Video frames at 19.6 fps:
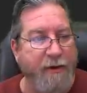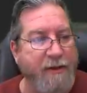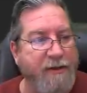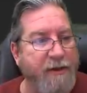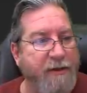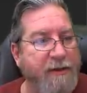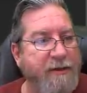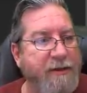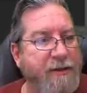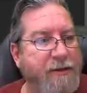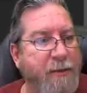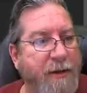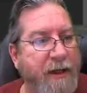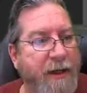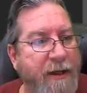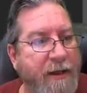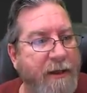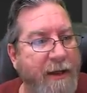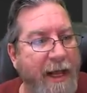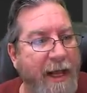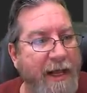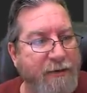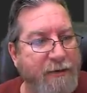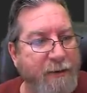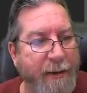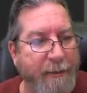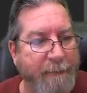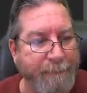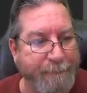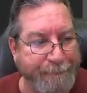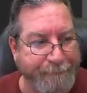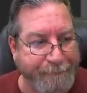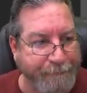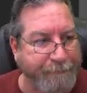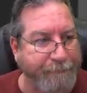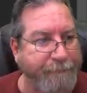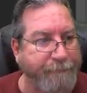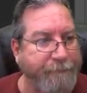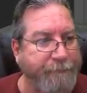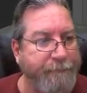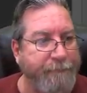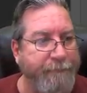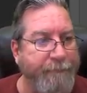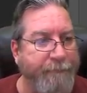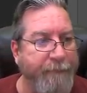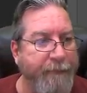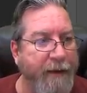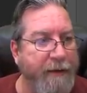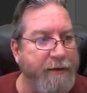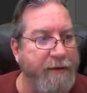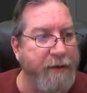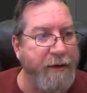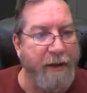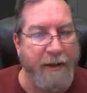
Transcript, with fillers: So this is what I did last week. And so you